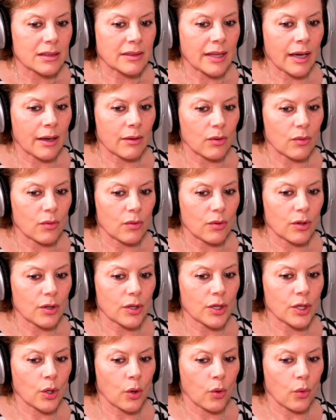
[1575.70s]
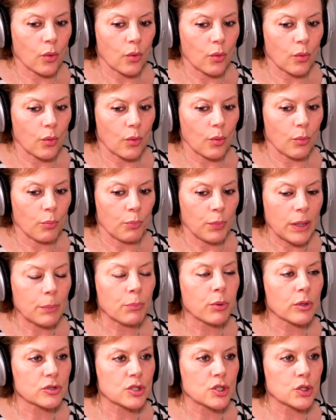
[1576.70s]
that, you know,
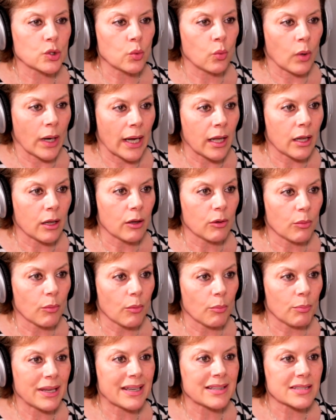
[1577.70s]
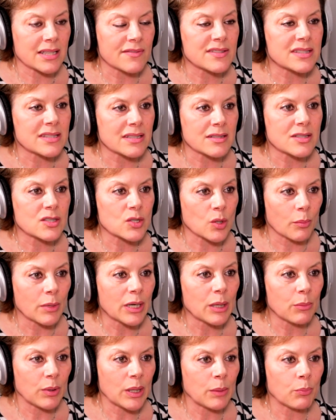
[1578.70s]
people do well, because I've seen so
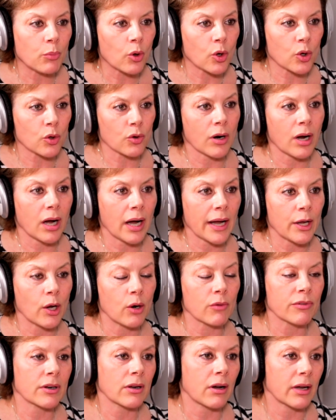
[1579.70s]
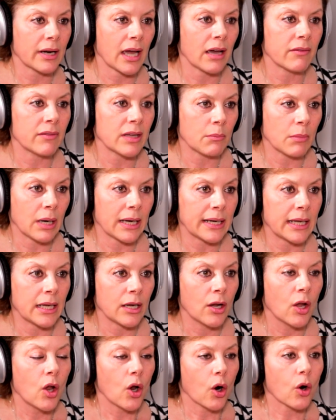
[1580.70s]
many people cry over not having
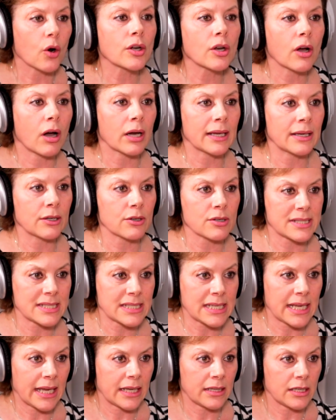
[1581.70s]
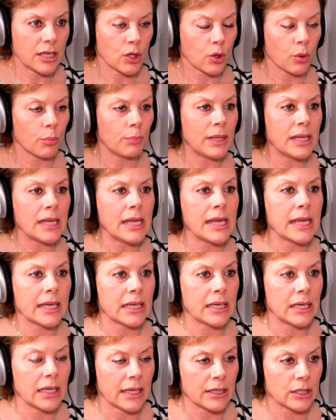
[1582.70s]
money or not understanding or
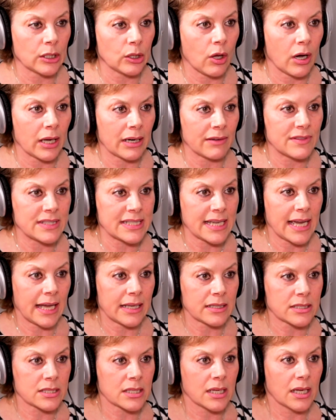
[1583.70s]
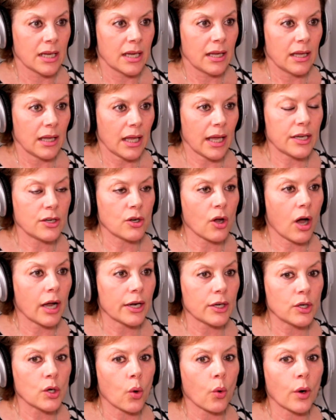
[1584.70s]
being in a lot of debt and
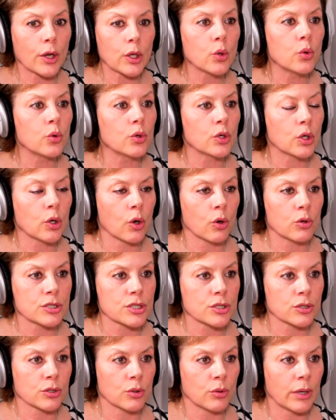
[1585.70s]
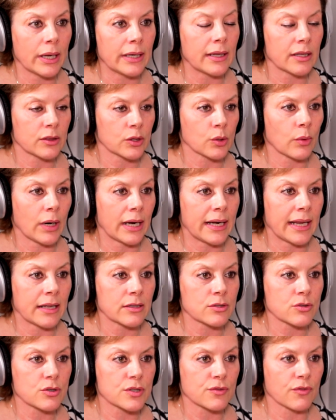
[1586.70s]
not knowing who to go to and get the right
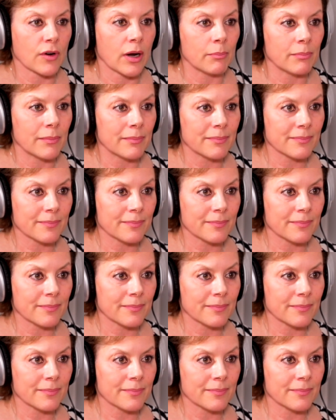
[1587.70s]
answers from.